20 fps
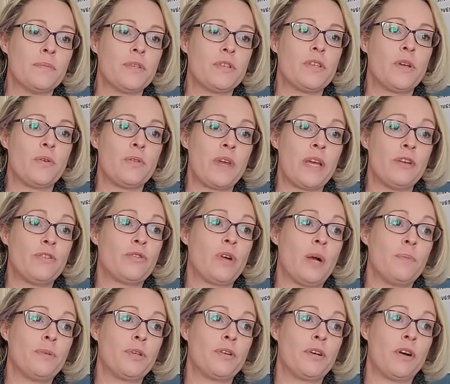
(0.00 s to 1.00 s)
So they
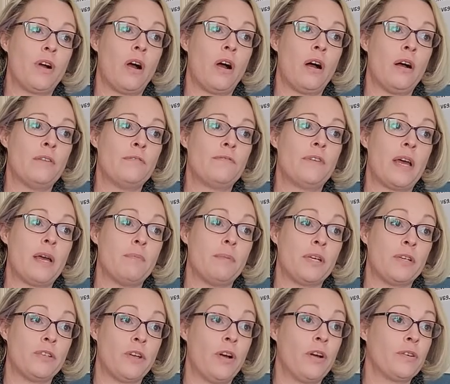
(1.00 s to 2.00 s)
dropped her off at
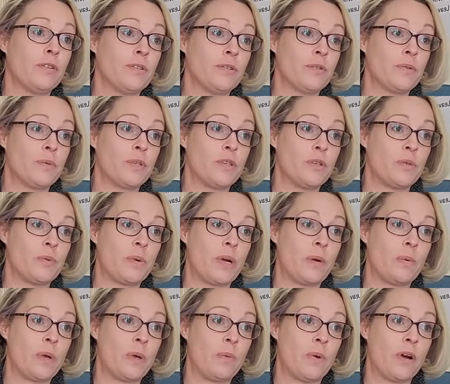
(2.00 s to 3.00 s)
McDonald's, which is
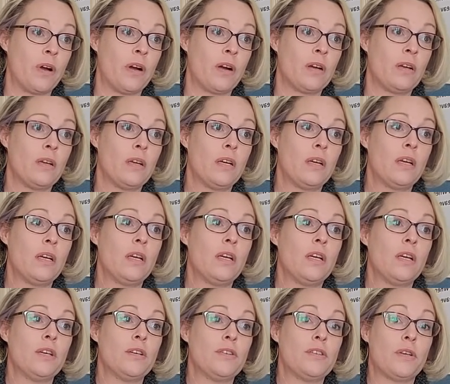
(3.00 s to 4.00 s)
where we were.
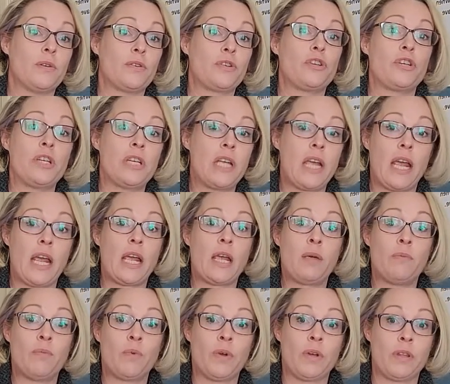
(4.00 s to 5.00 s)
So she
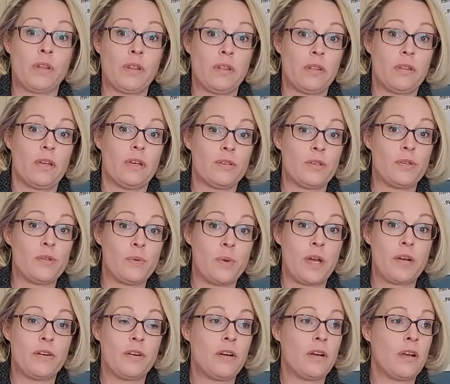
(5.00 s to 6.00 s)
came with a
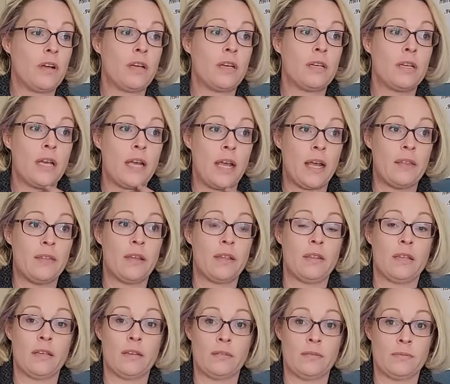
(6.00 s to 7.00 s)
sweater on and
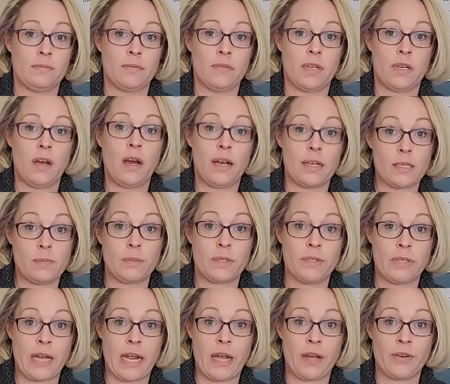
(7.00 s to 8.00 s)
then the
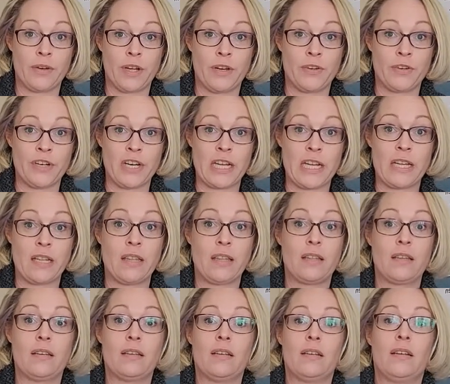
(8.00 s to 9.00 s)
hospital gown underneath.
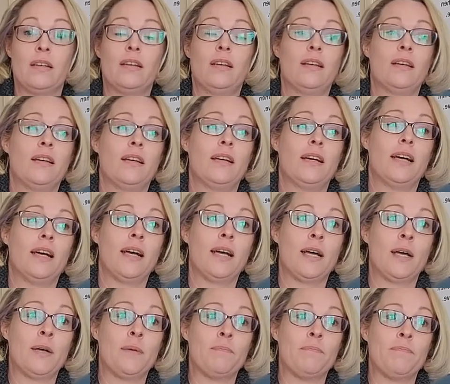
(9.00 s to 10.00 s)

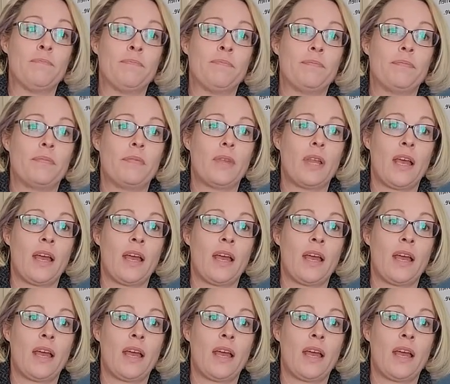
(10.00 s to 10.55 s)
And